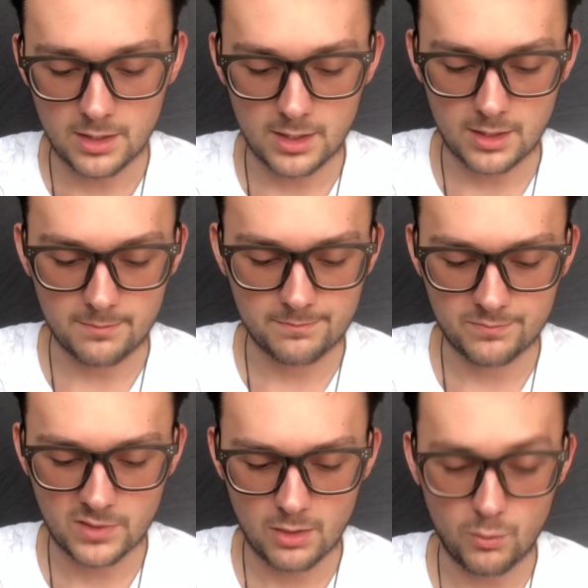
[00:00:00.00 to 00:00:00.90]

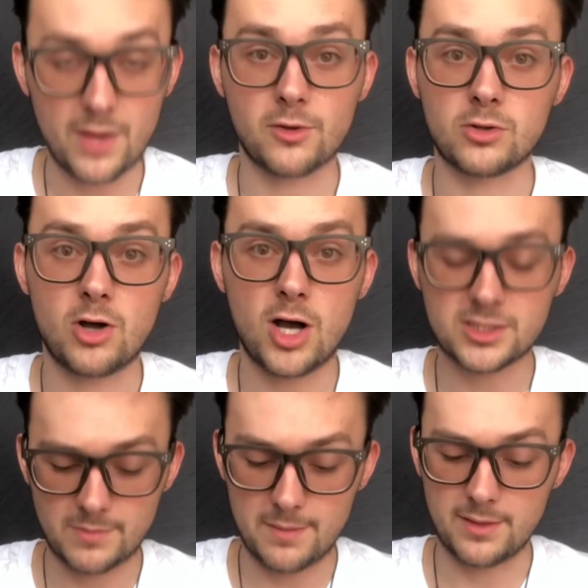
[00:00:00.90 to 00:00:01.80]
While they're
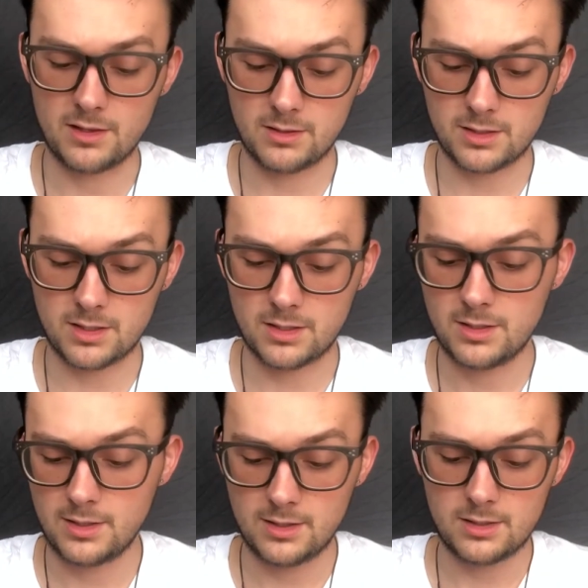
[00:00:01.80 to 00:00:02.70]
lost, maybe they'll
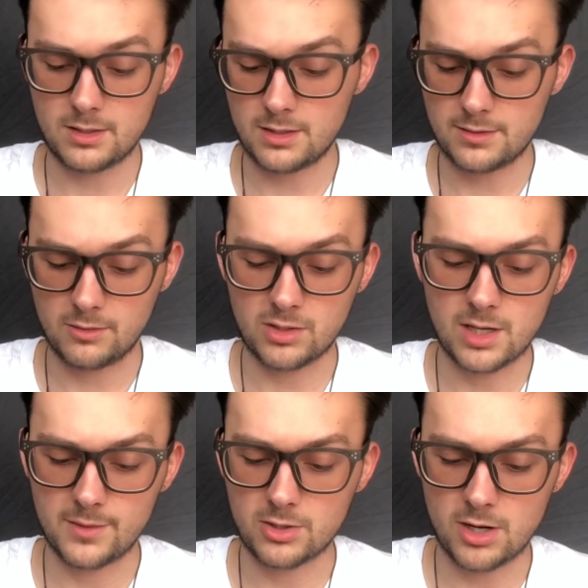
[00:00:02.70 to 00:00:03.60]

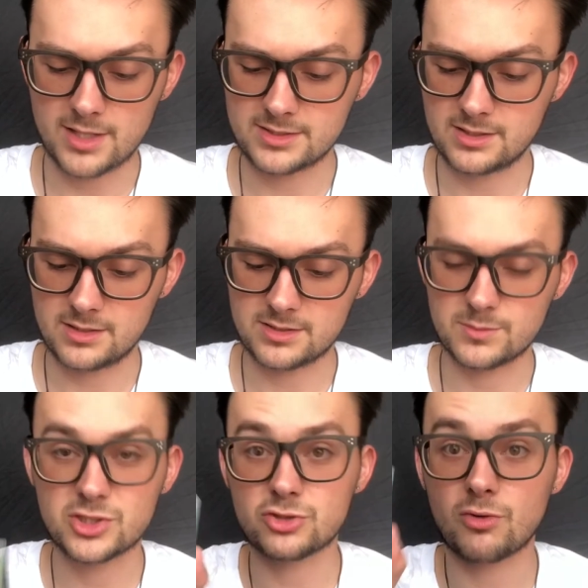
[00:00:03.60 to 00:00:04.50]
come across
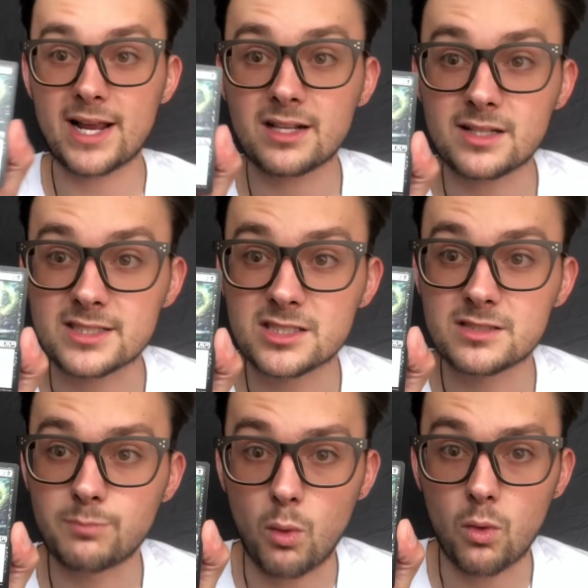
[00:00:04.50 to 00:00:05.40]
some strangling
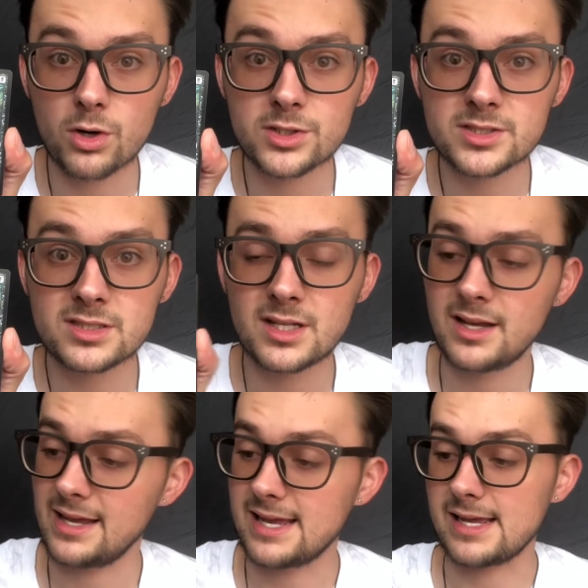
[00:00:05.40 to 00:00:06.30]
spores,
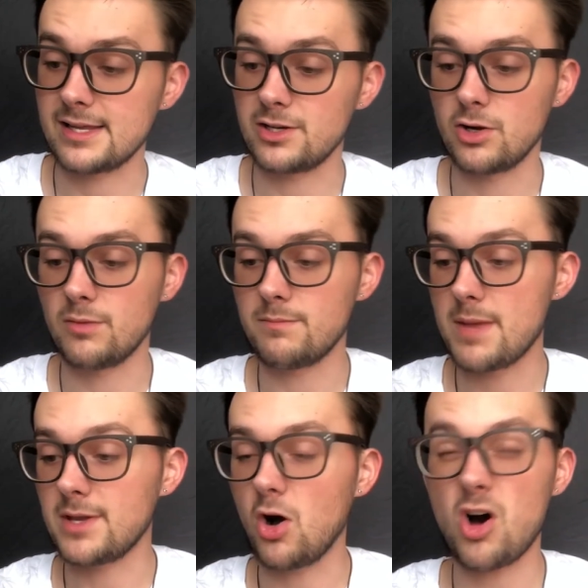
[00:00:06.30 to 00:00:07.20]
and you know,
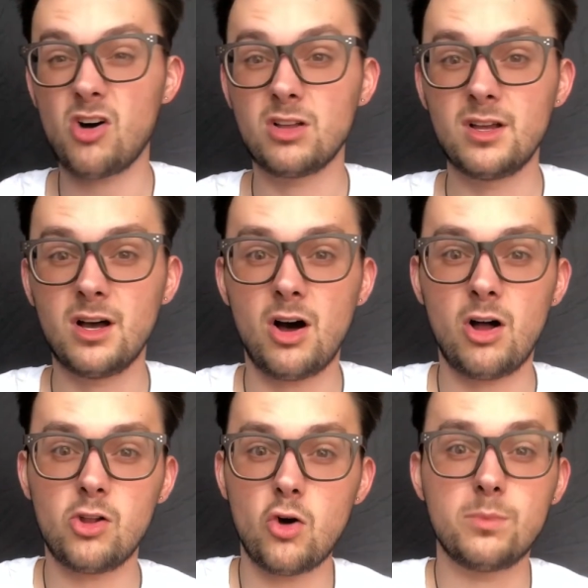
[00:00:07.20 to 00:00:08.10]
maybe all
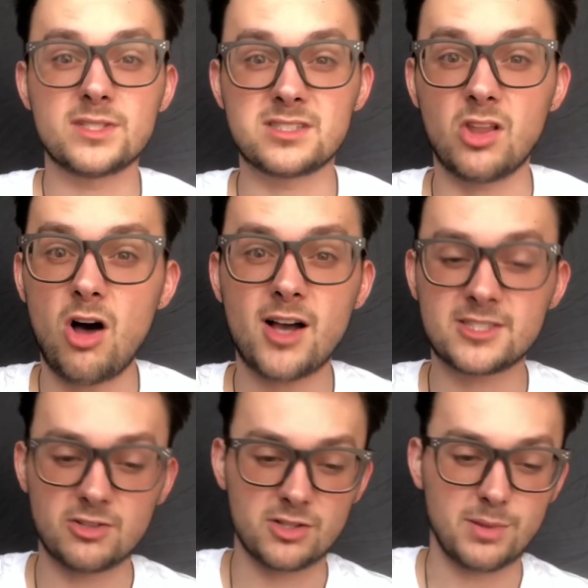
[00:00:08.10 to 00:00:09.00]
hope is
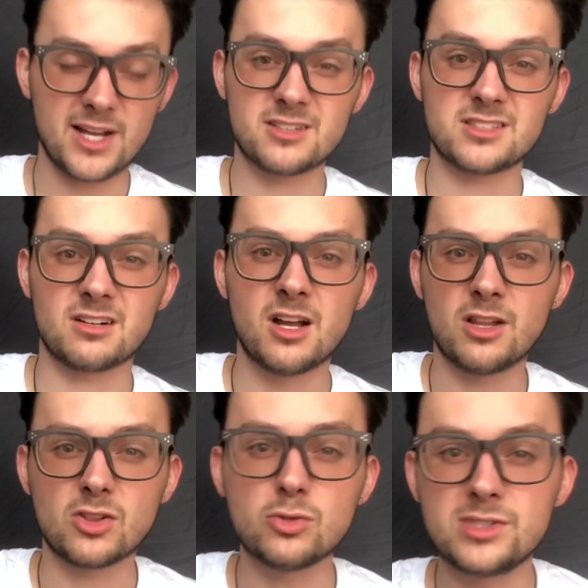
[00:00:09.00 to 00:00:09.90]
lost. You know, the players are
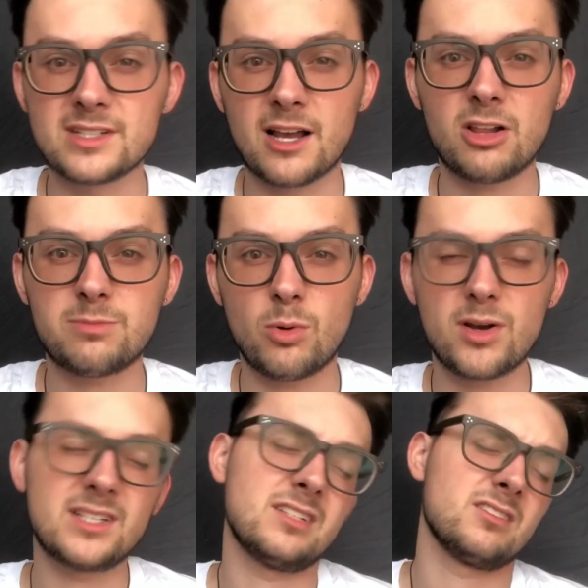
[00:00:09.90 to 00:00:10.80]
losing health
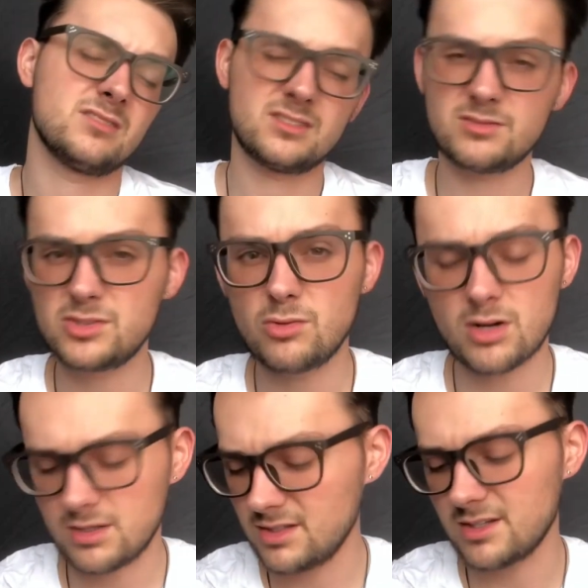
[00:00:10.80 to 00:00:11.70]
points. They're just doing
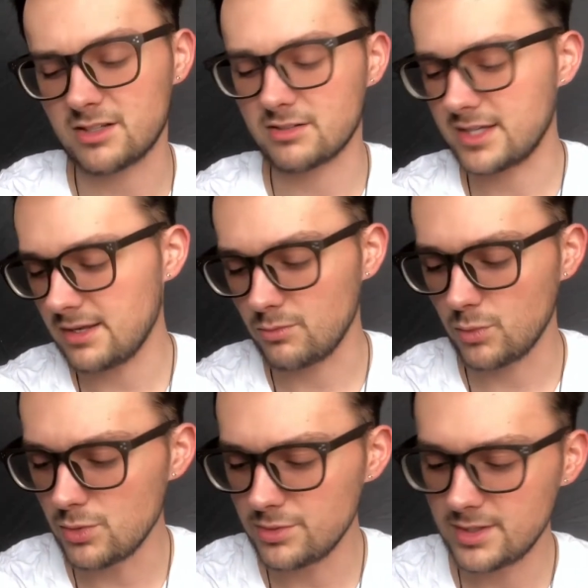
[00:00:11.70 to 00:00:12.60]
all. They're getting
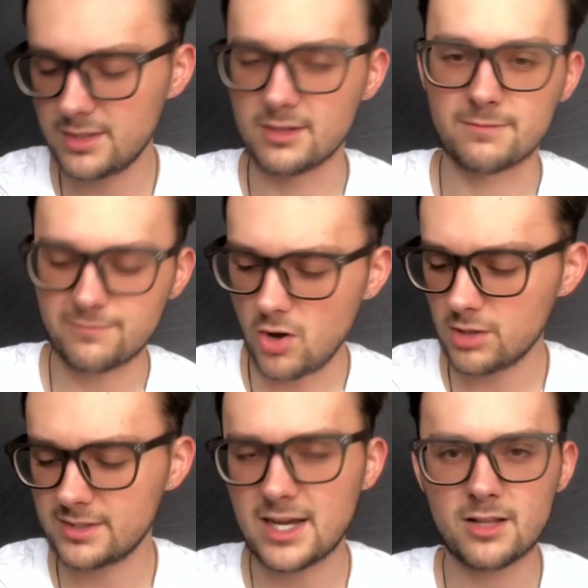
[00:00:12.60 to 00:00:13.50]
wounded. They're
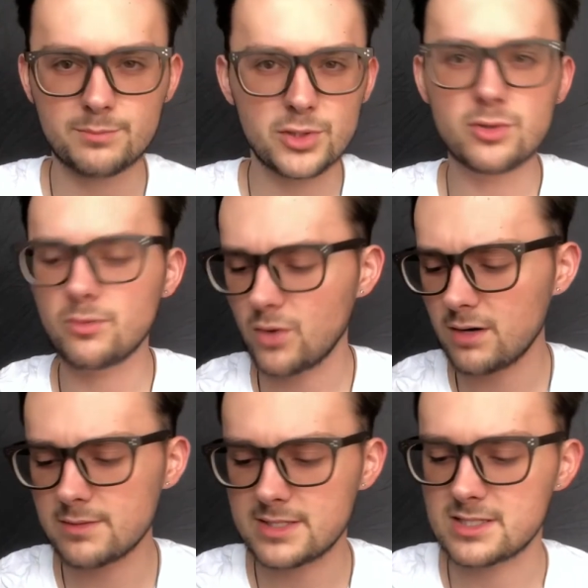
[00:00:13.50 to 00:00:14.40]
falling down, puking.
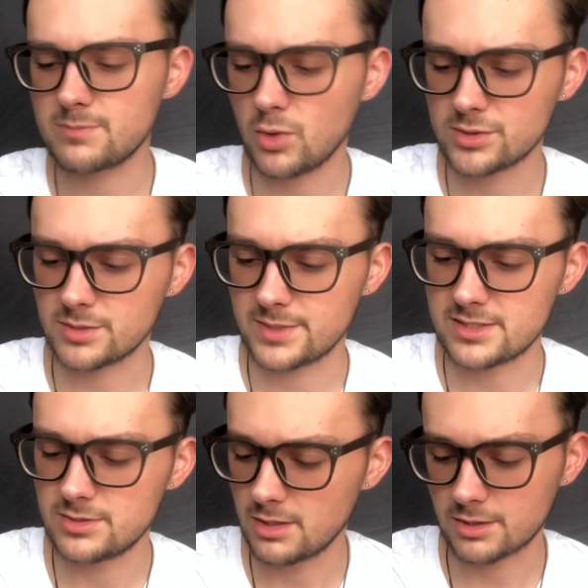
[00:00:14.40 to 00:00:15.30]
Whatever these spores
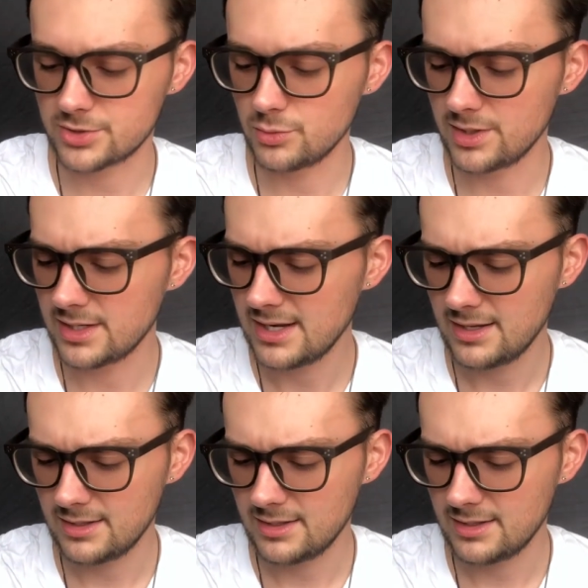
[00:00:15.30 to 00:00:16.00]
are doing.